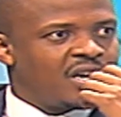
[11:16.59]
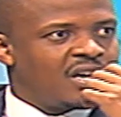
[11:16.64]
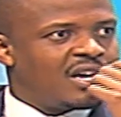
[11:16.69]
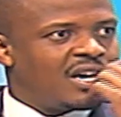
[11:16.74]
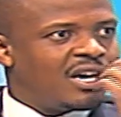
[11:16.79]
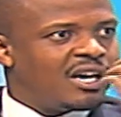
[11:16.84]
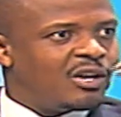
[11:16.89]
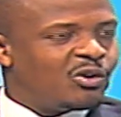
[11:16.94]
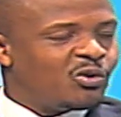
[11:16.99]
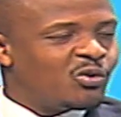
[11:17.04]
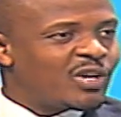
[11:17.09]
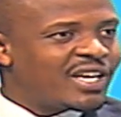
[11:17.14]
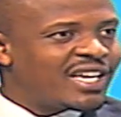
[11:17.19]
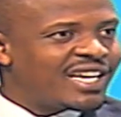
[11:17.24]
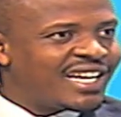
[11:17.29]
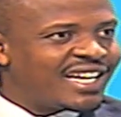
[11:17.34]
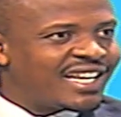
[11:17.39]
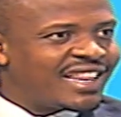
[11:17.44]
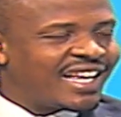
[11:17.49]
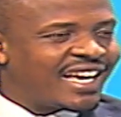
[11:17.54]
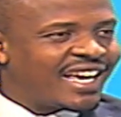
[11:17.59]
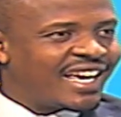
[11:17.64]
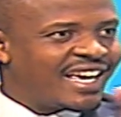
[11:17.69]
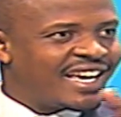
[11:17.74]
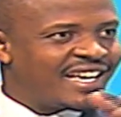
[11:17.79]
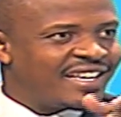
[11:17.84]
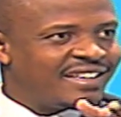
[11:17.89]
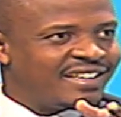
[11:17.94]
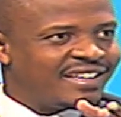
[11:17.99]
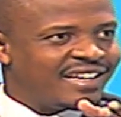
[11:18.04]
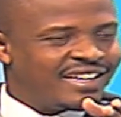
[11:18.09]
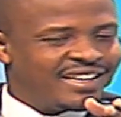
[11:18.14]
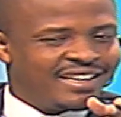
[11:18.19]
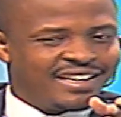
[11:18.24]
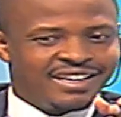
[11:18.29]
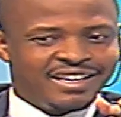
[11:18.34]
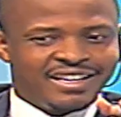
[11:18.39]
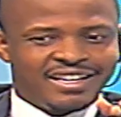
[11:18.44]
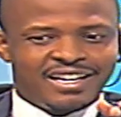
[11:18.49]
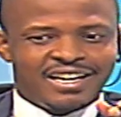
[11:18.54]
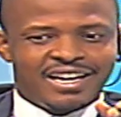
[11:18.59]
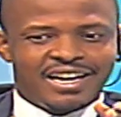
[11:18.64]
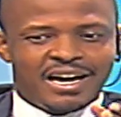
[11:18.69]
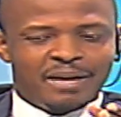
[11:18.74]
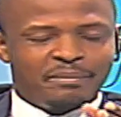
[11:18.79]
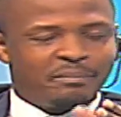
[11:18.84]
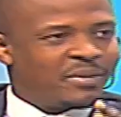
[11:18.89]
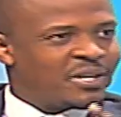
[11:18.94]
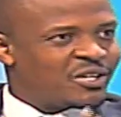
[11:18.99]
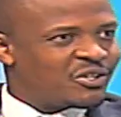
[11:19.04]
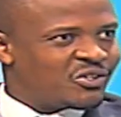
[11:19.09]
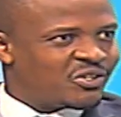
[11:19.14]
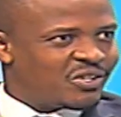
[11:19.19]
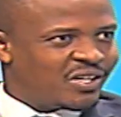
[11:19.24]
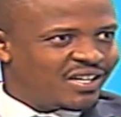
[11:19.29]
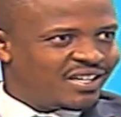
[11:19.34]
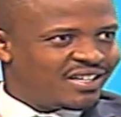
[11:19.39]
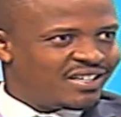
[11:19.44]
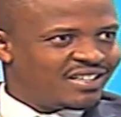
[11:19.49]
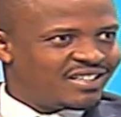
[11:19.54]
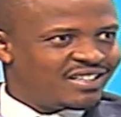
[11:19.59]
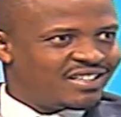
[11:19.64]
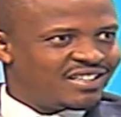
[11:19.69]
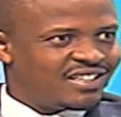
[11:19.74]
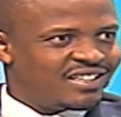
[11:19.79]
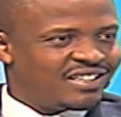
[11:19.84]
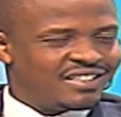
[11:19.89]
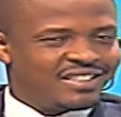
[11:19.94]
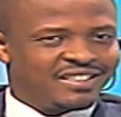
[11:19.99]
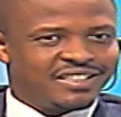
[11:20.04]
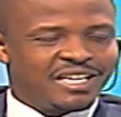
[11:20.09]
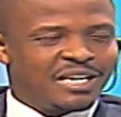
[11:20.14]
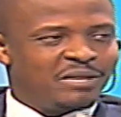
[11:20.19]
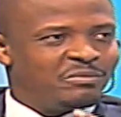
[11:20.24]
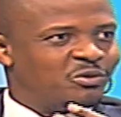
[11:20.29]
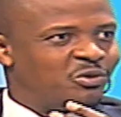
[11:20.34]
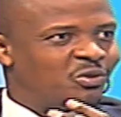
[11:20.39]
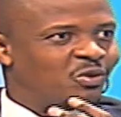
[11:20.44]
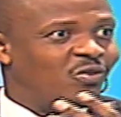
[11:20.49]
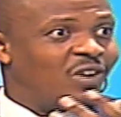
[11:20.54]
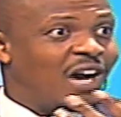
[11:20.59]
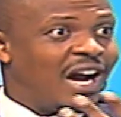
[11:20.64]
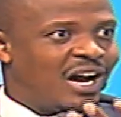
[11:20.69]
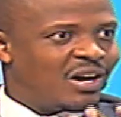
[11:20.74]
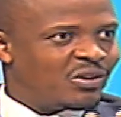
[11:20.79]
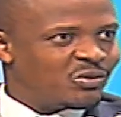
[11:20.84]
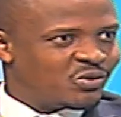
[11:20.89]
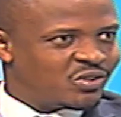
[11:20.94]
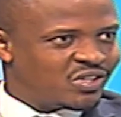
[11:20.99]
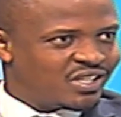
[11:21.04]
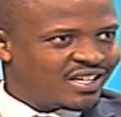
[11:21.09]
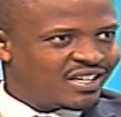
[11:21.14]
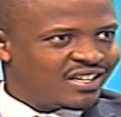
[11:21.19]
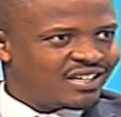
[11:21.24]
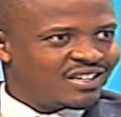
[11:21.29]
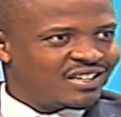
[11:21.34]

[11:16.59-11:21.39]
uh, looking at the Kenyan uh, picture uh, in terms of housing,